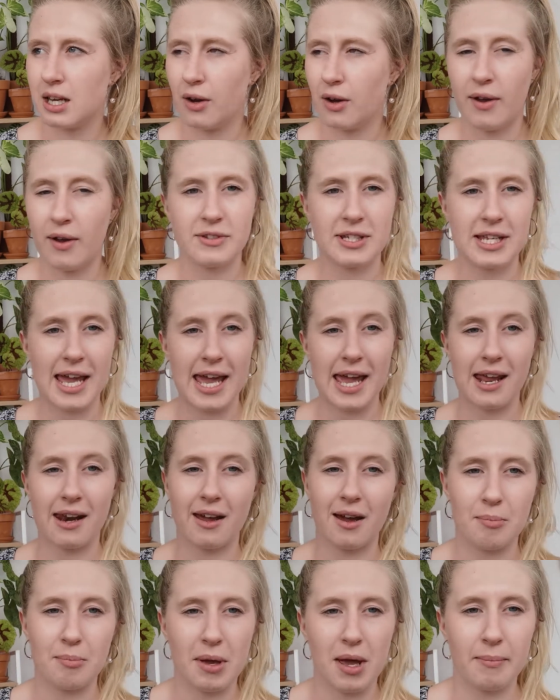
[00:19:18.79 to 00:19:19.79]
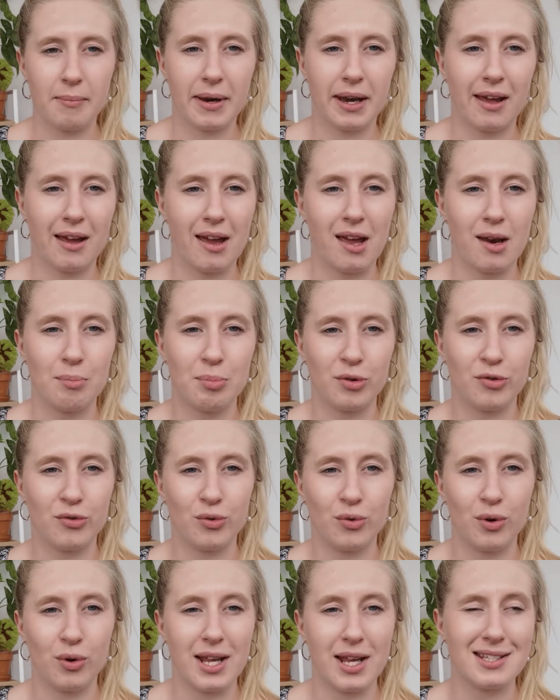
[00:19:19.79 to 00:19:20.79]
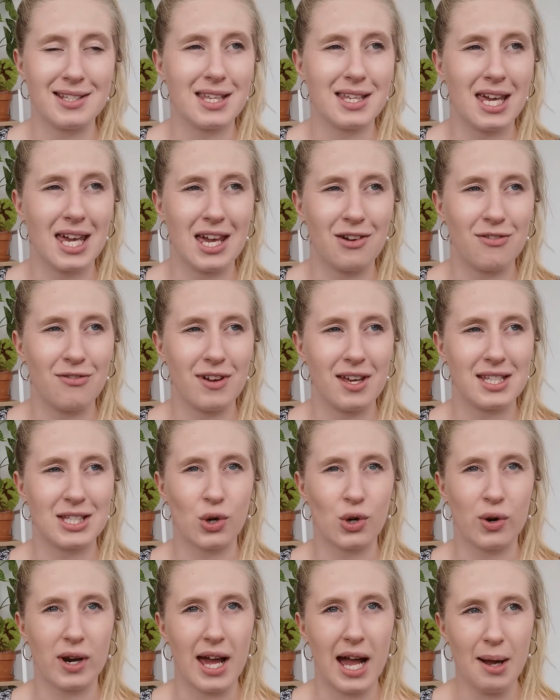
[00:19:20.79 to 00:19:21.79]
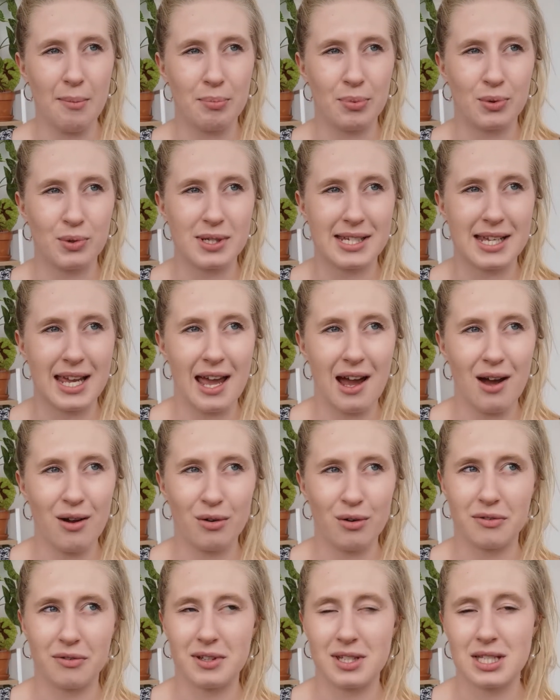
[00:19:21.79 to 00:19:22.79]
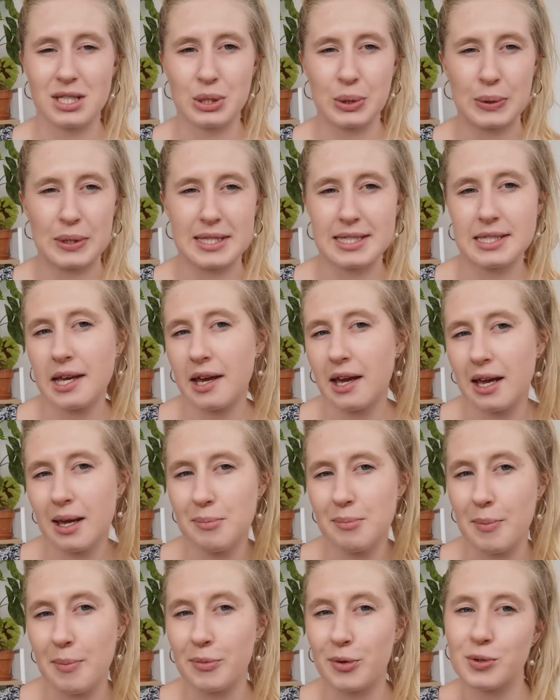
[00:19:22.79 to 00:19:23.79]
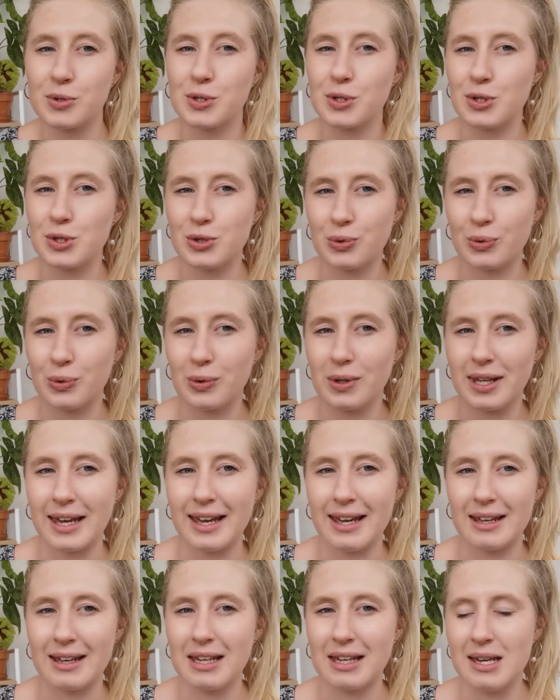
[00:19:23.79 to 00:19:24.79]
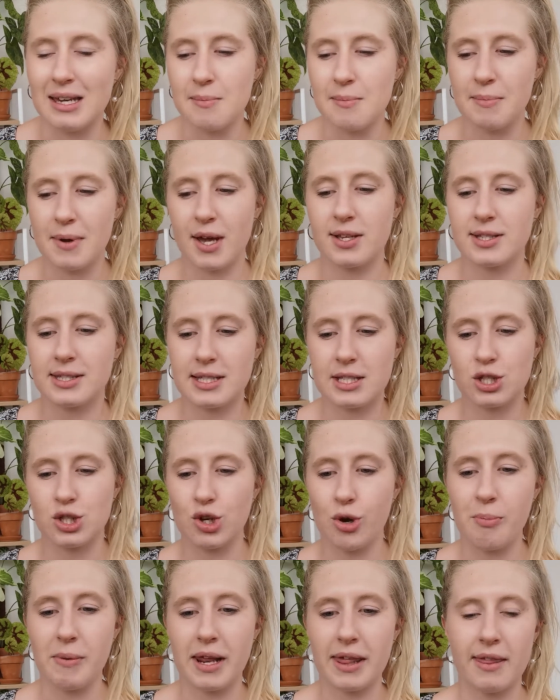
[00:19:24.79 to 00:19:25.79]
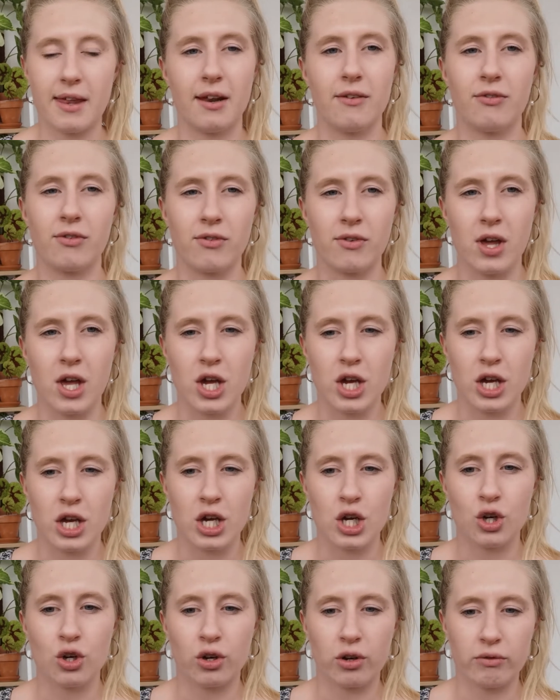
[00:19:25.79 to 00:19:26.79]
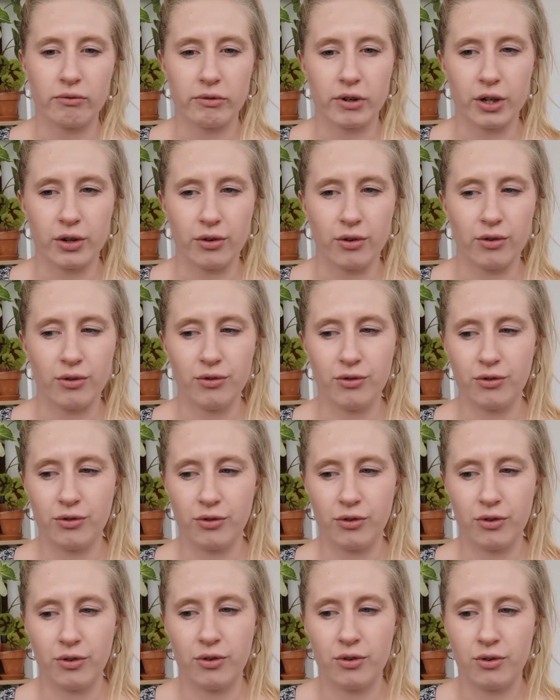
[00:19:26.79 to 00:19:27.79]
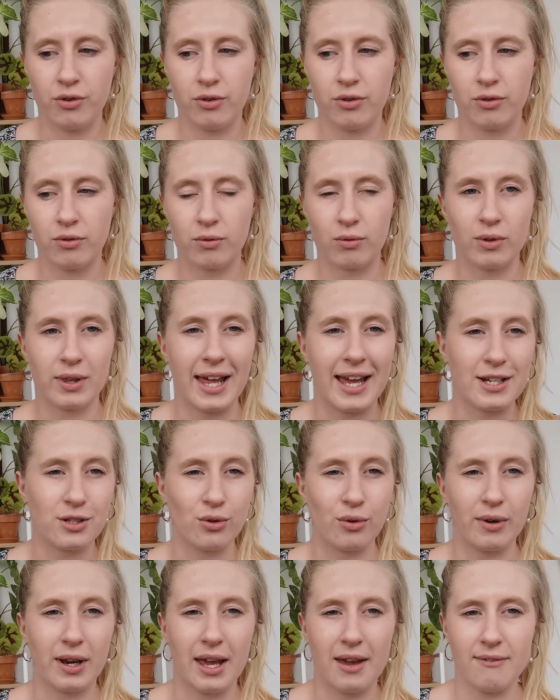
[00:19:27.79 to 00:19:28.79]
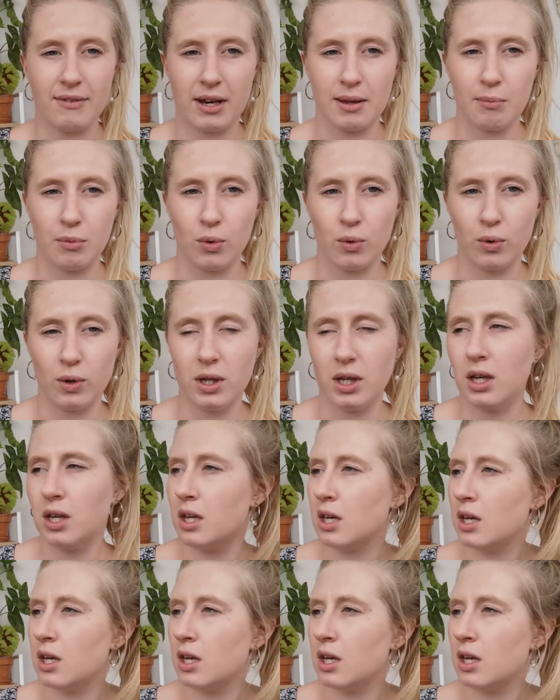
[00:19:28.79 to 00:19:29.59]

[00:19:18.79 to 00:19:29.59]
have to add up how many I had before and see if it's gone up or down, or if it's still the same. I'm not too sure, like, because there's so many that I've gotten rid of, or like don't have anymore,